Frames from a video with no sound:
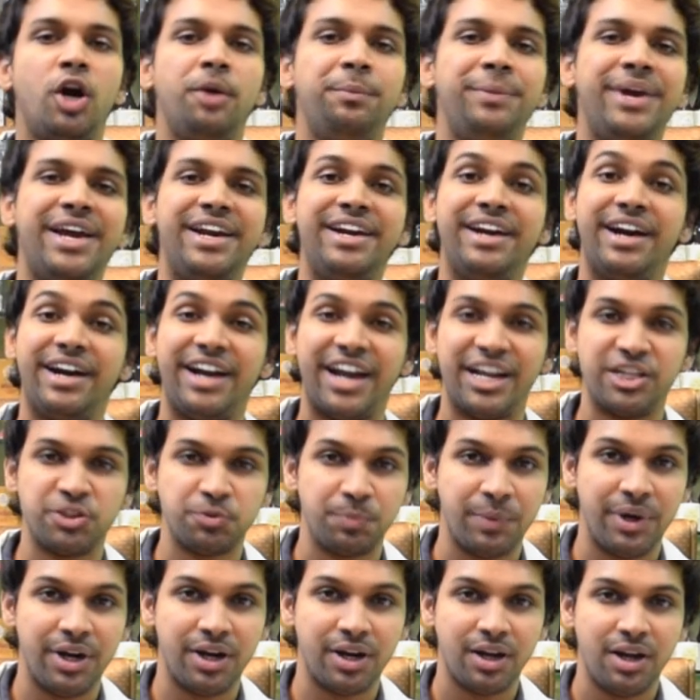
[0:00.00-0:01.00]
be any
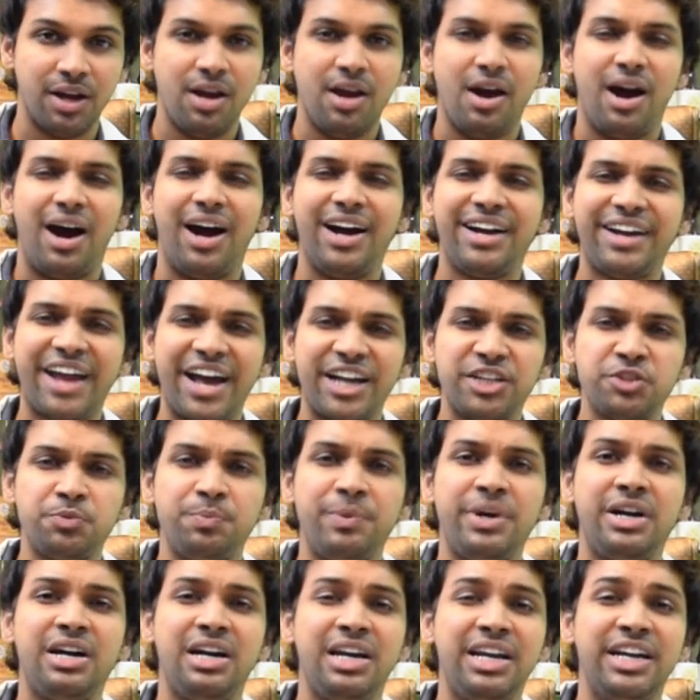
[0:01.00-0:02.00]
attachment.
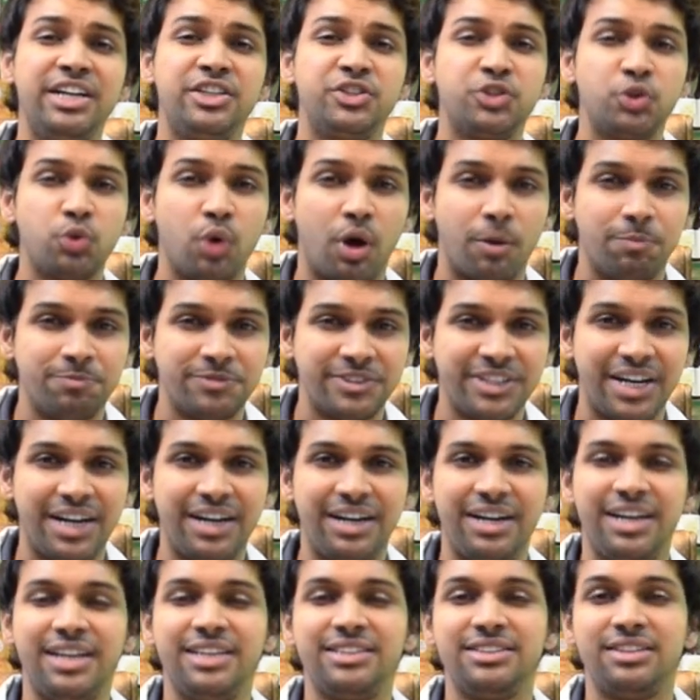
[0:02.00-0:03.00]
Attachment leads to
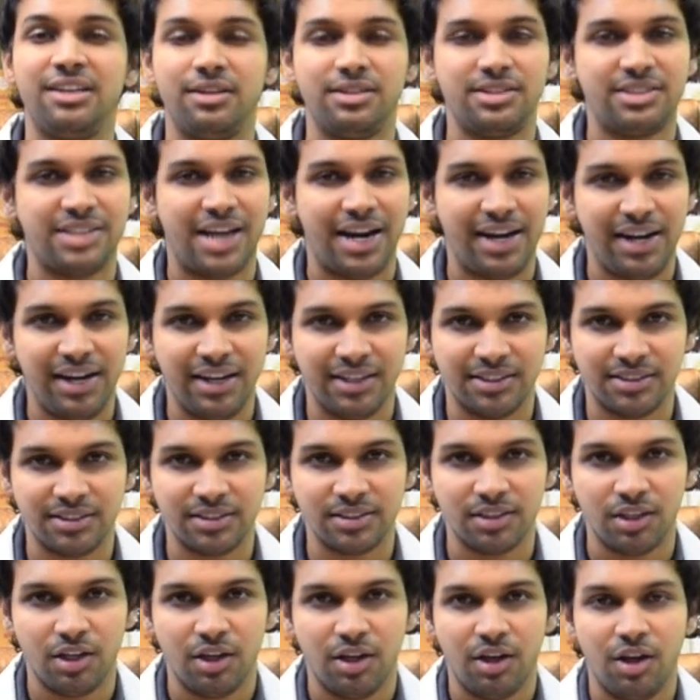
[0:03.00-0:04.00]
upsetness, sadness.